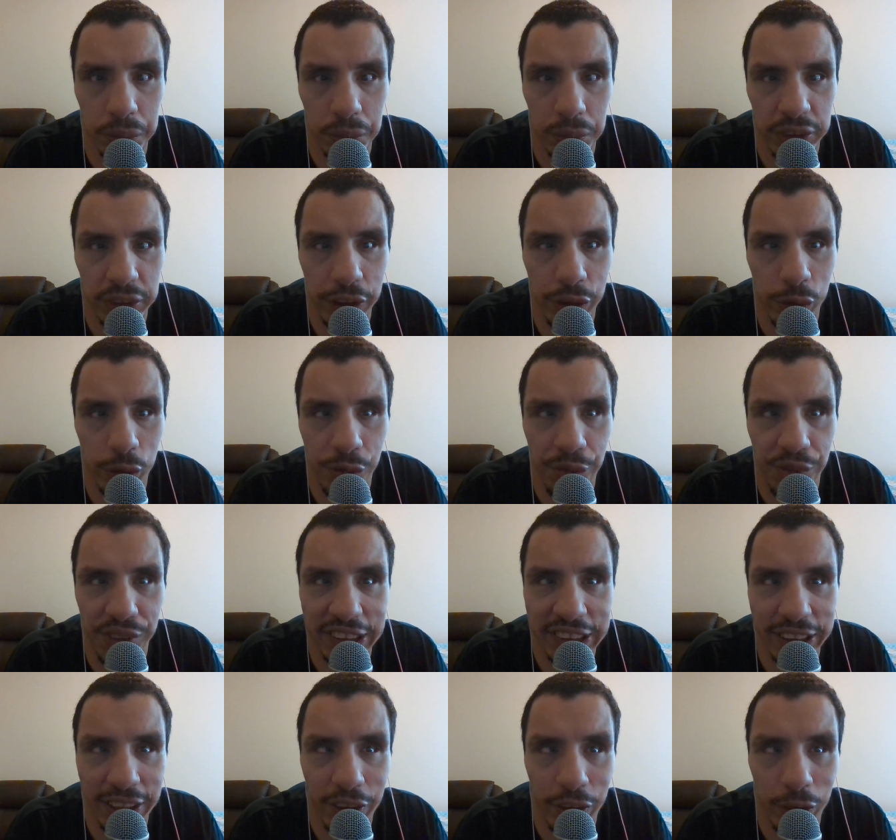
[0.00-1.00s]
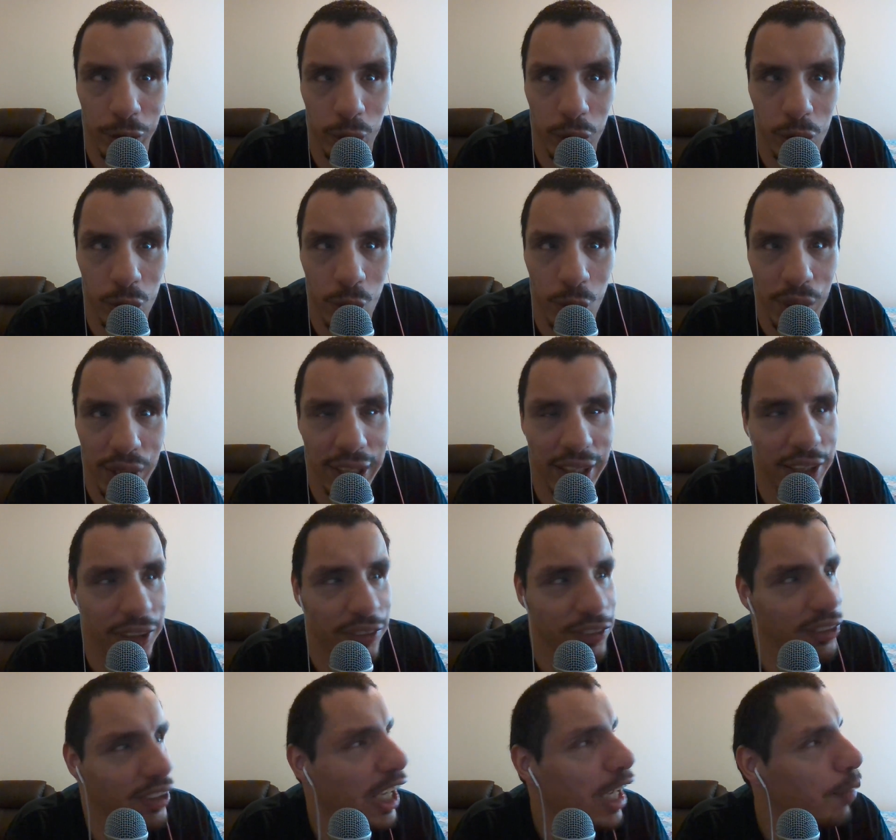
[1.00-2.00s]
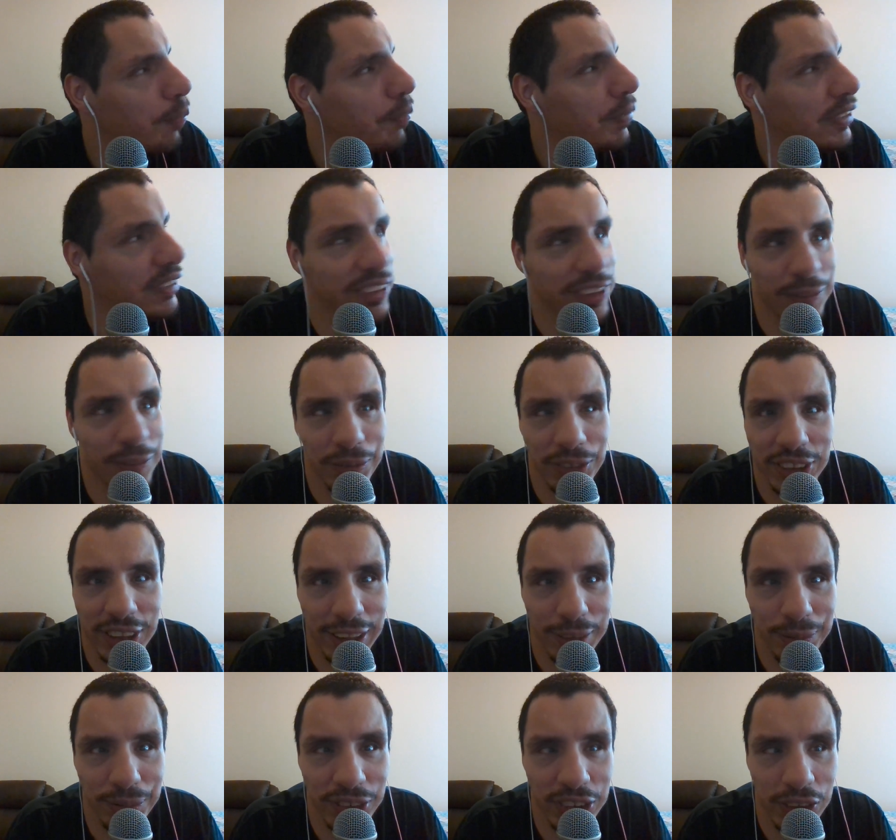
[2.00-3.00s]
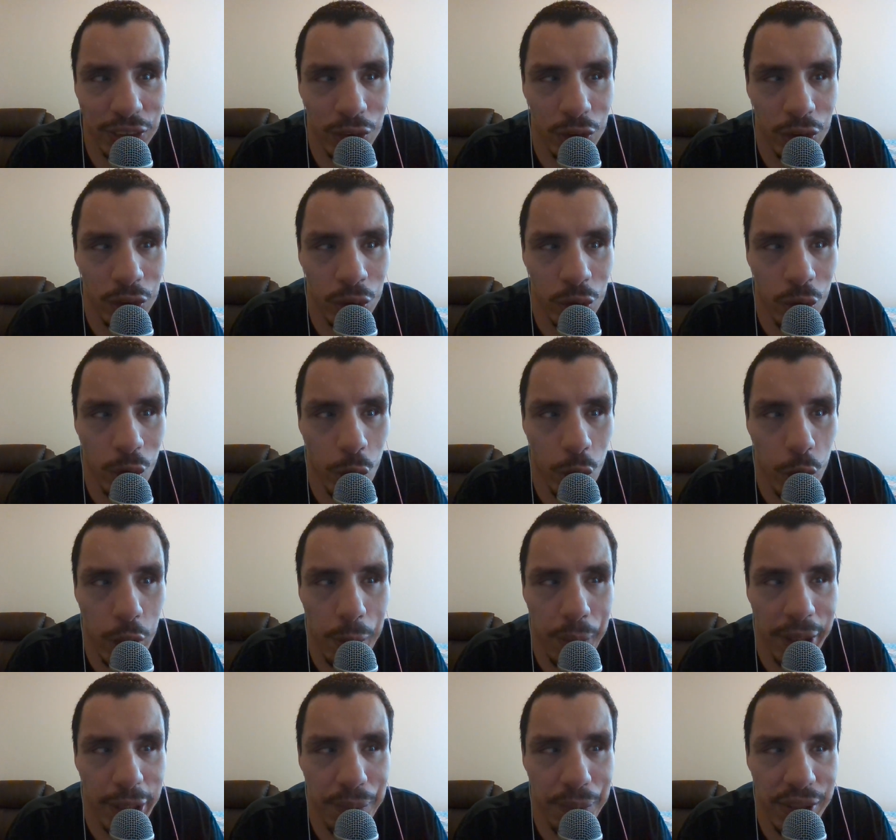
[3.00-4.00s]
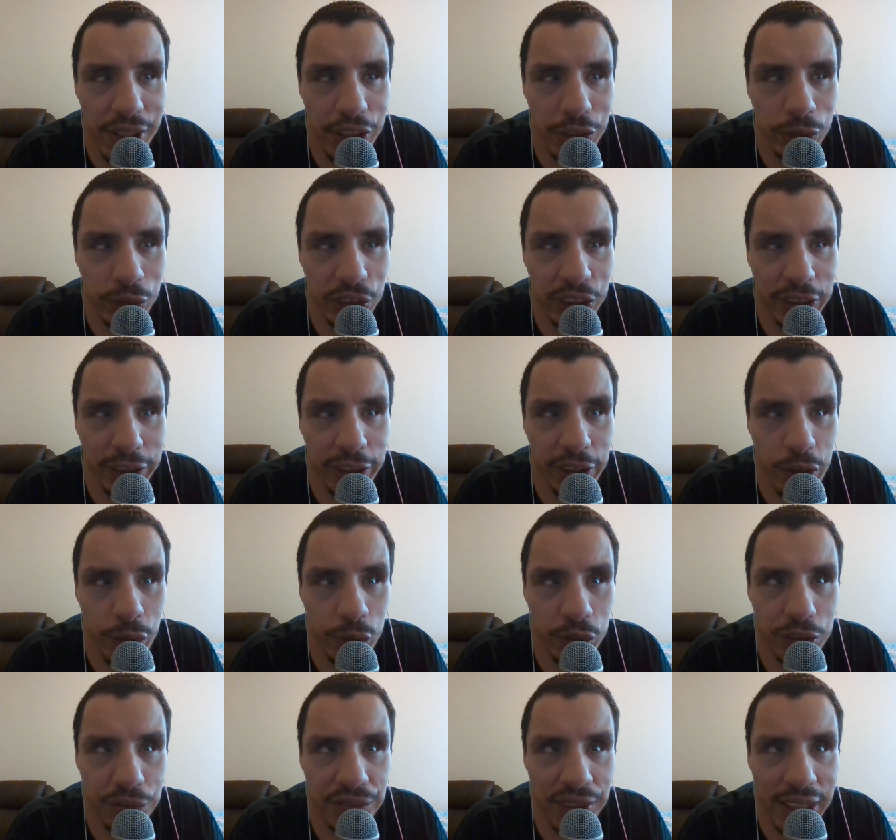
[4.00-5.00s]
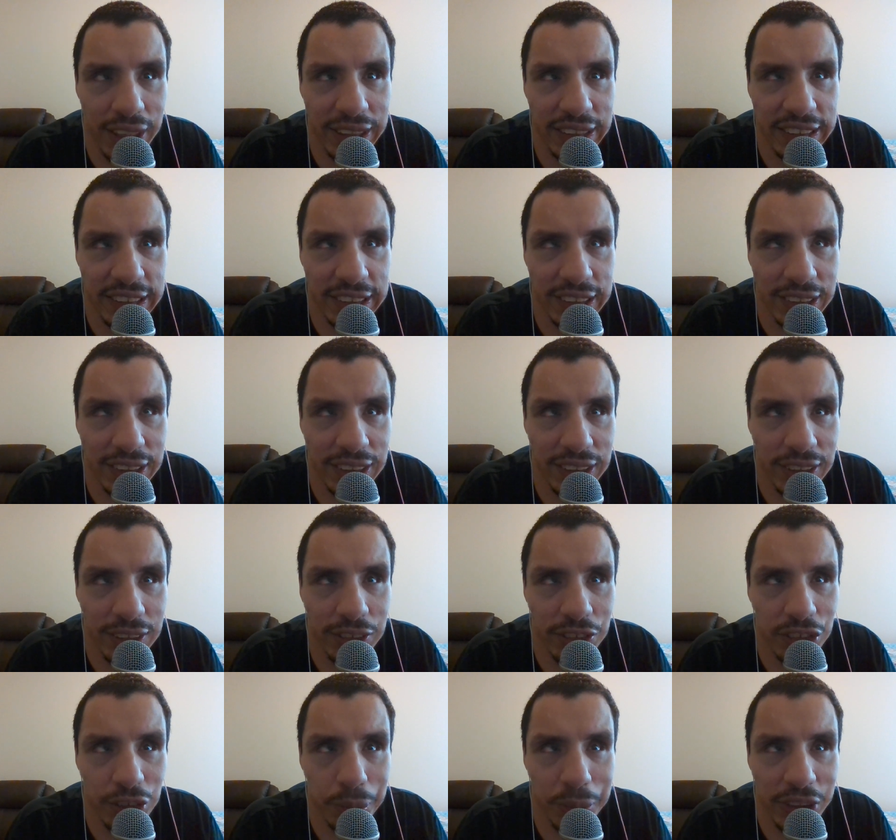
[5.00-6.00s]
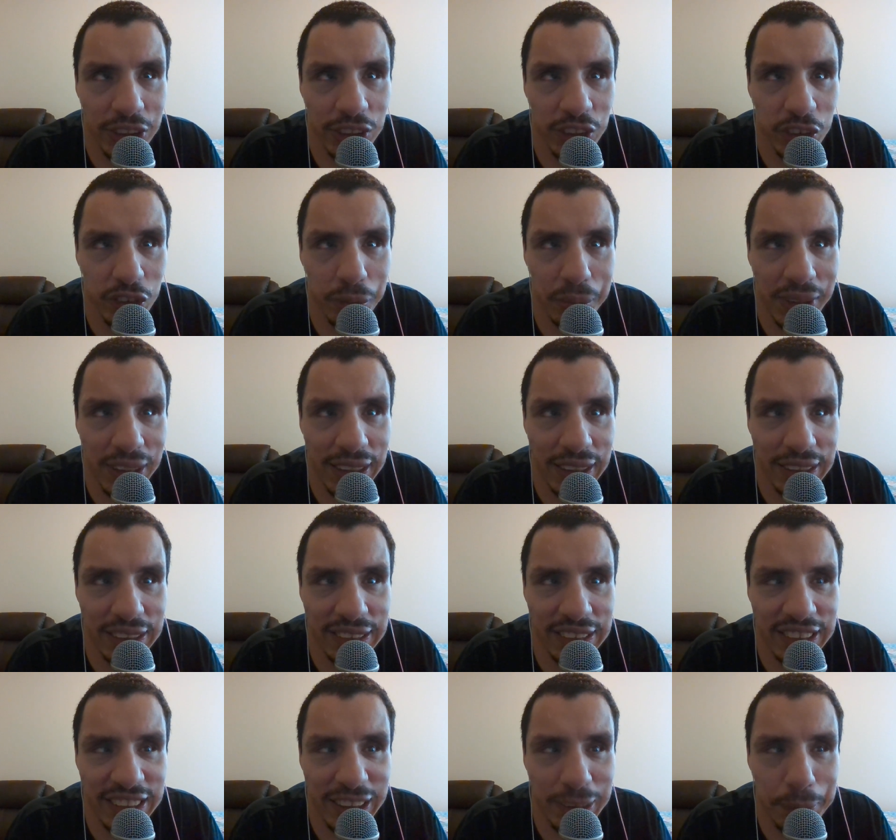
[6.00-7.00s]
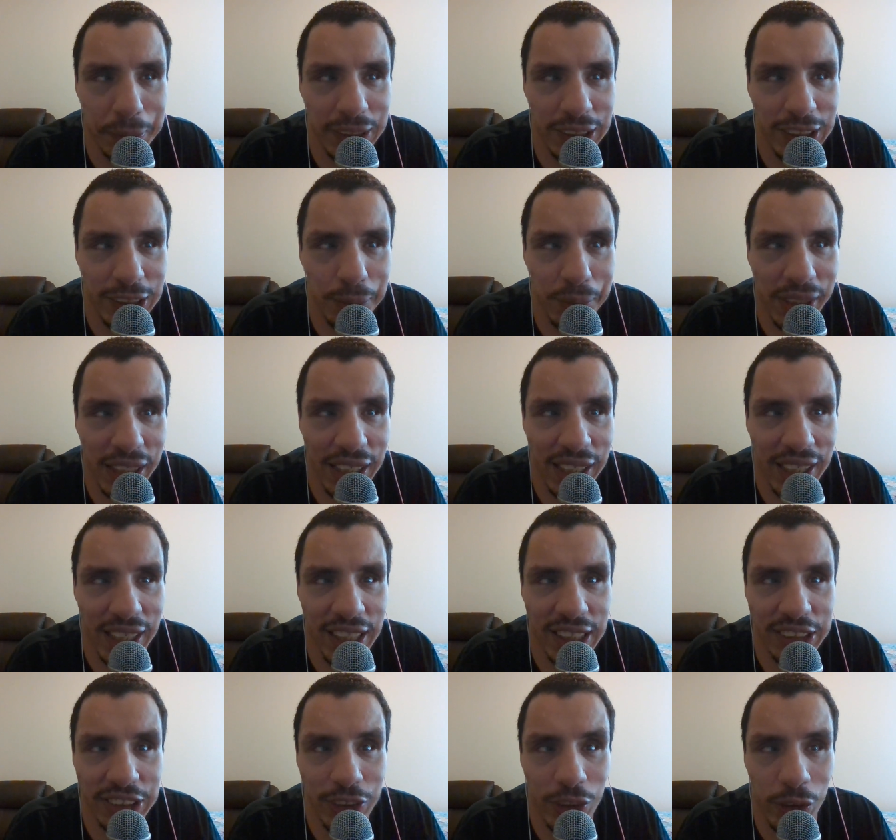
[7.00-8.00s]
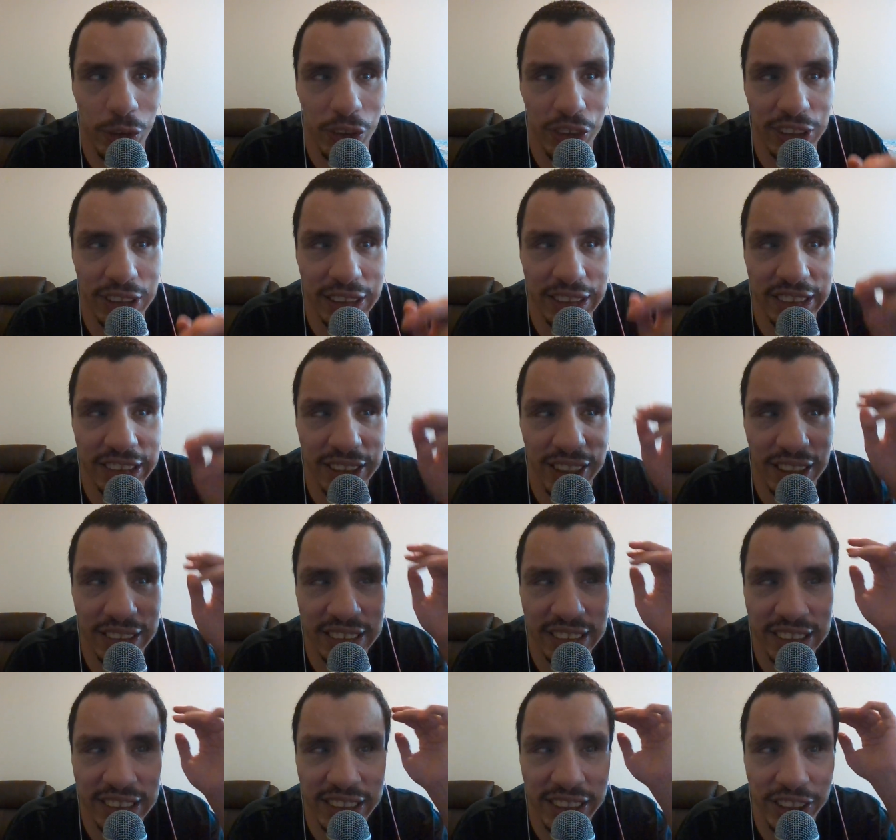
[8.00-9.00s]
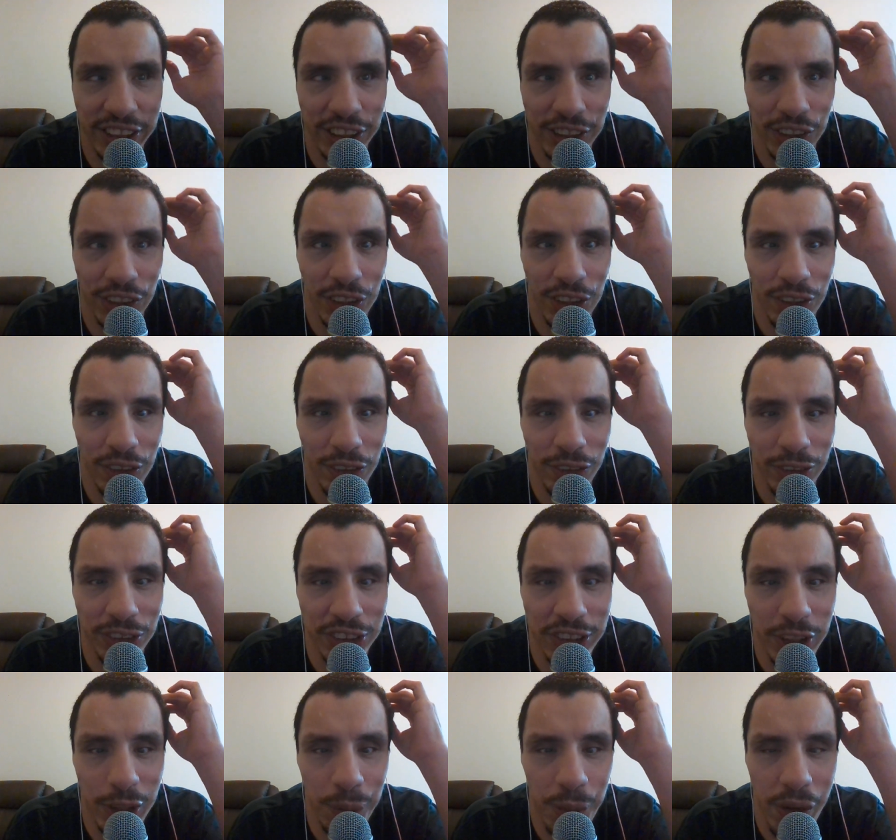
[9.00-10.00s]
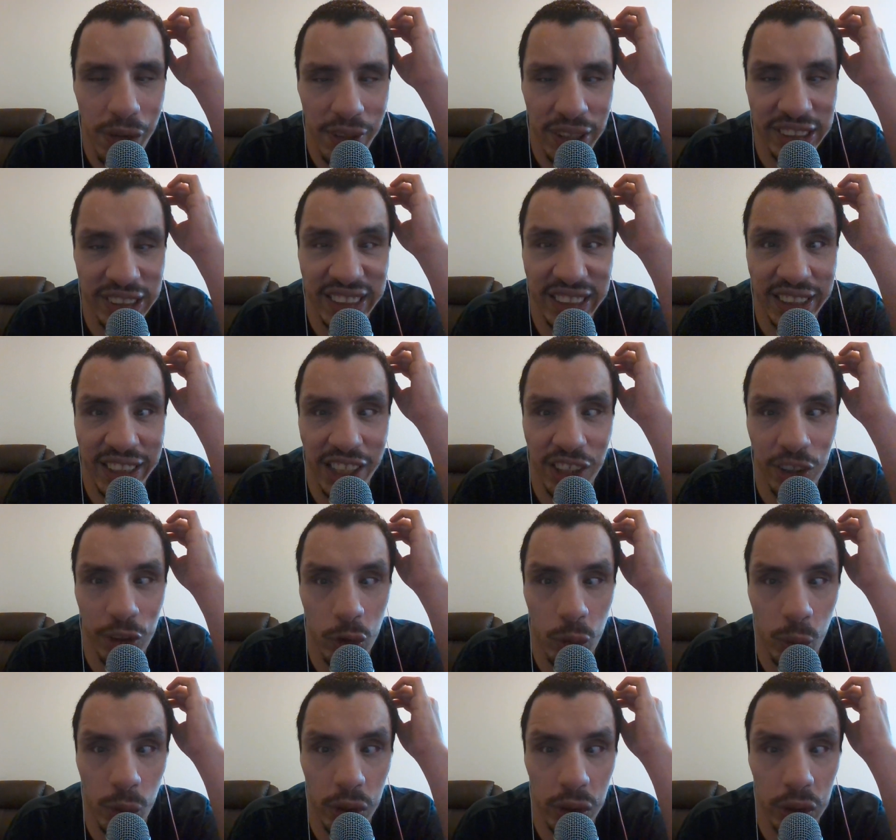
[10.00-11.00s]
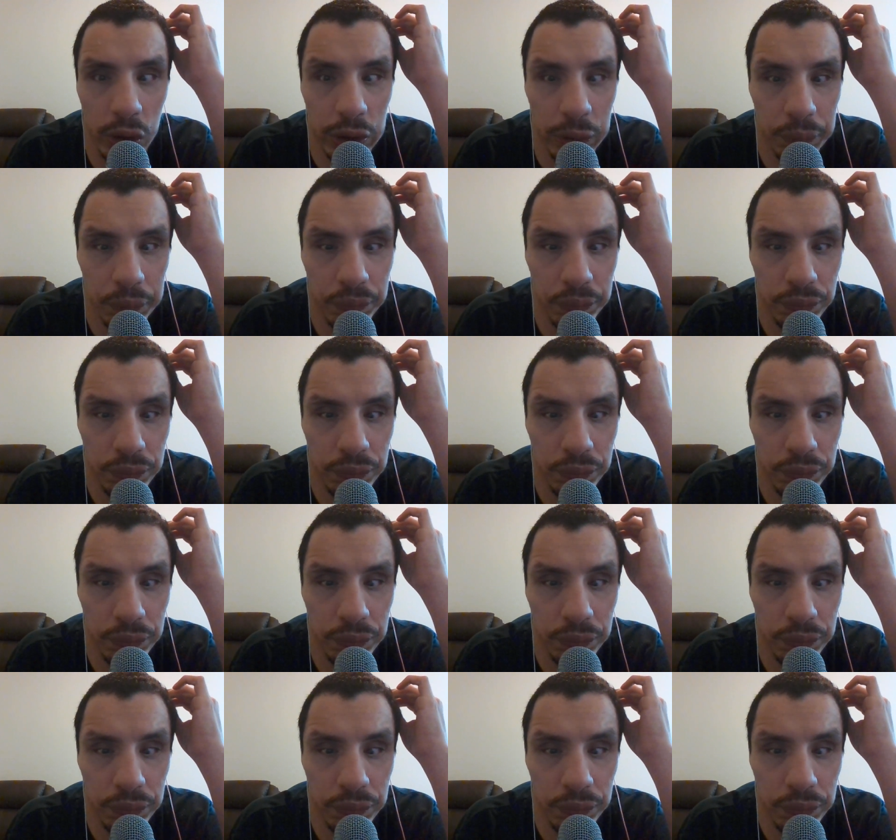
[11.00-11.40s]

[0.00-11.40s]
either facing the wrong way, it happens sometimes, or I might be using another device, and because of my CP, my hand is not steady. There's a number of things that can go wrong.